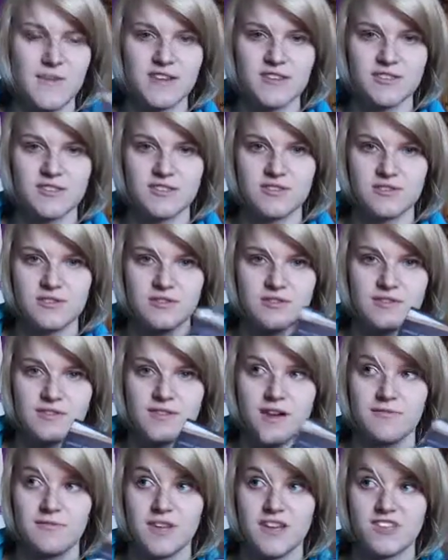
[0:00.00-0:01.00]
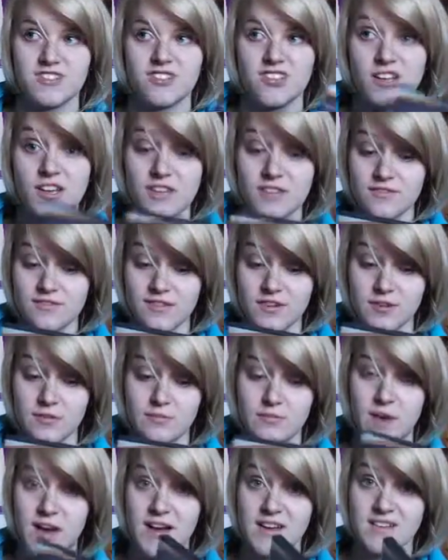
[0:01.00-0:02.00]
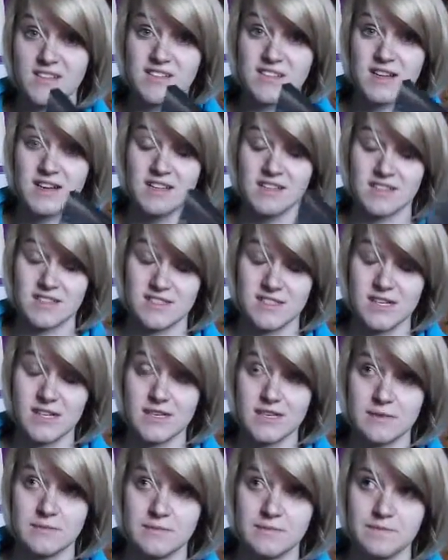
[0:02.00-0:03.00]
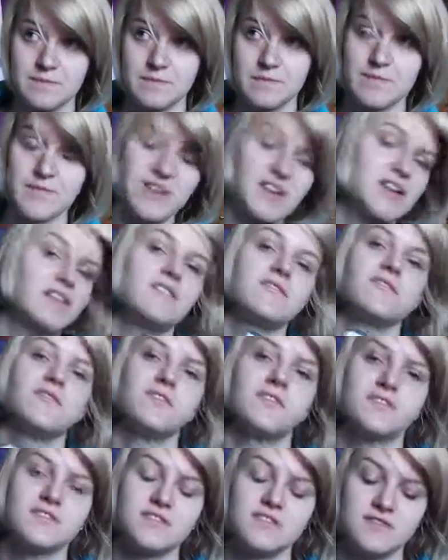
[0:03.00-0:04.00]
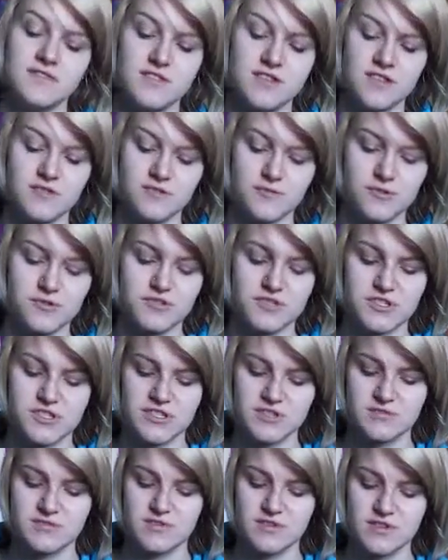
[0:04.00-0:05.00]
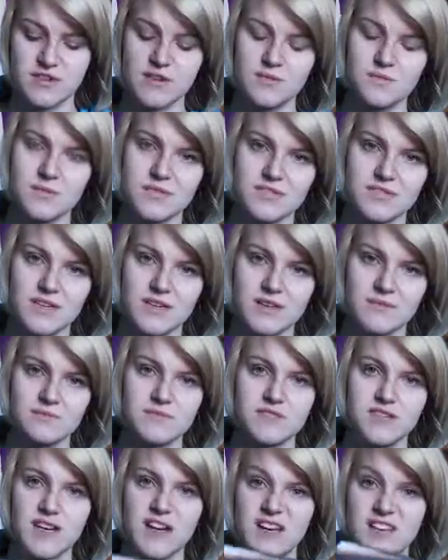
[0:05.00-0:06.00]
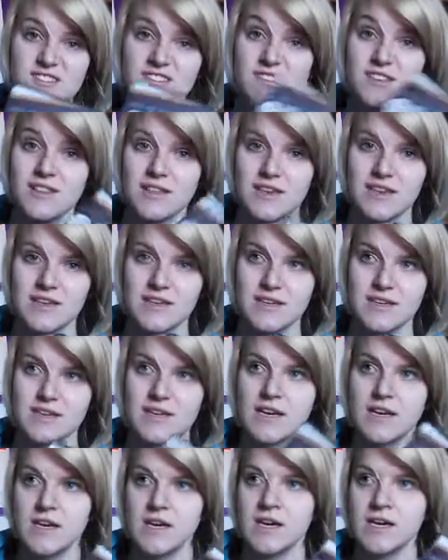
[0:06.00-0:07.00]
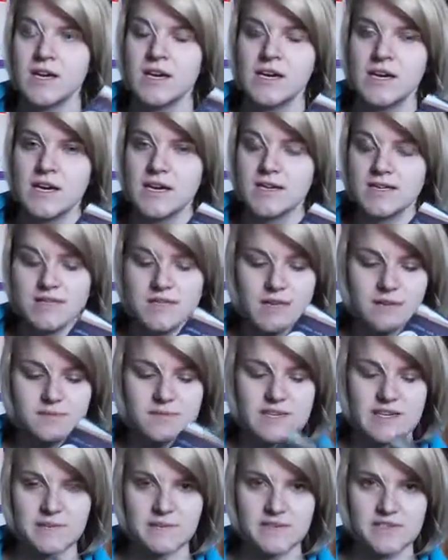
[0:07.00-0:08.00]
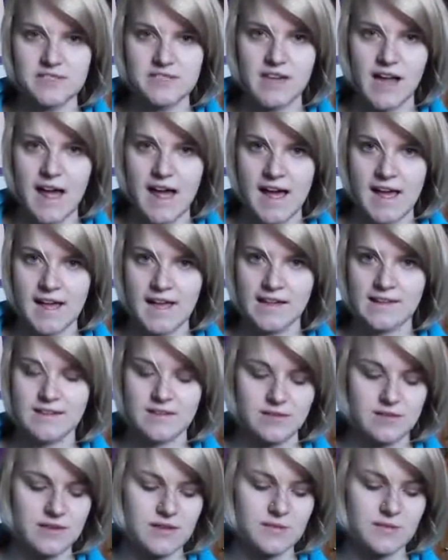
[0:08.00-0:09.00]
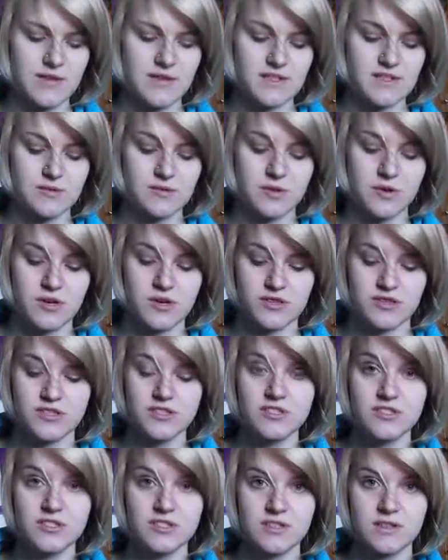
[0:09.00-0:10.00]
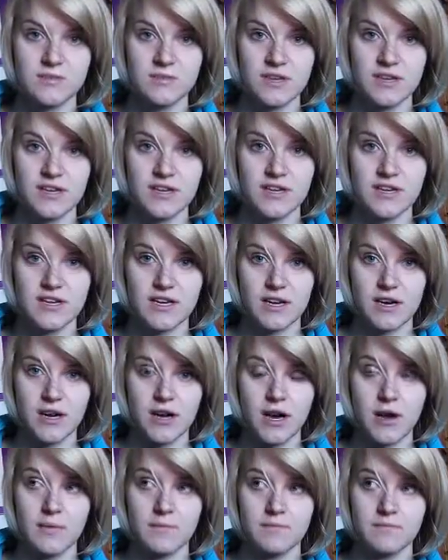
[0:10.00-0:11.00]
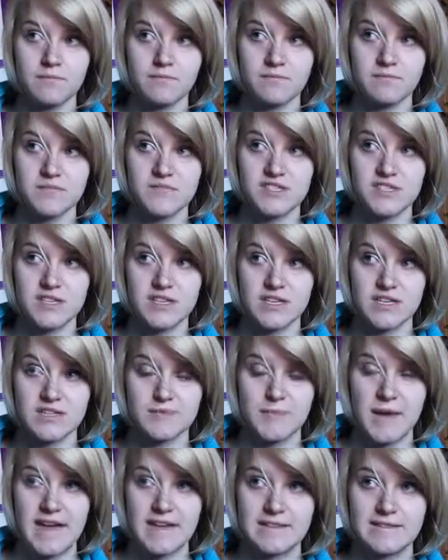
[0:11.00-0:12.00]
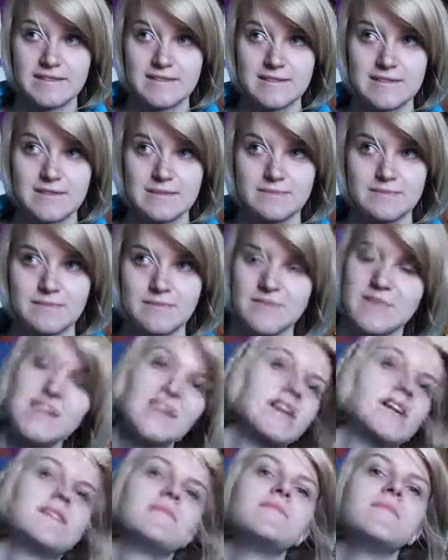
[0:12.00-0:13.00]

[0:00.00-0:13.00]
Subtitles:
don't know if Abby actually liked the film, but I didn't at the time. But now I've got on DVD, I've watched it a couple of times. I actually like it. Except I must add the bit where Justin Timberlake comes in his pants. Yeah,